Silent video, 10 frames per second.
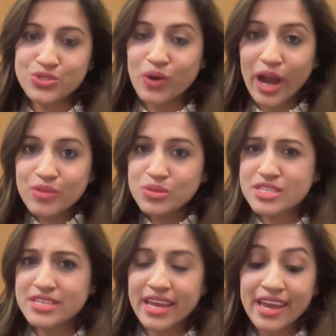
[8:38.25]
So I
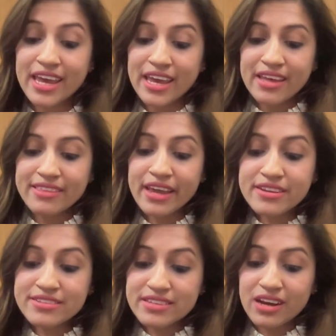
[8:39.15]
would say
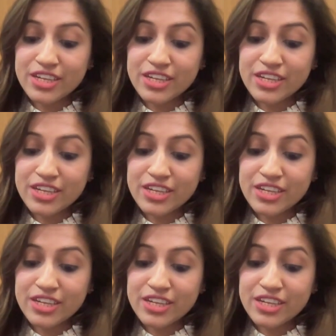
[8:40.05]
there is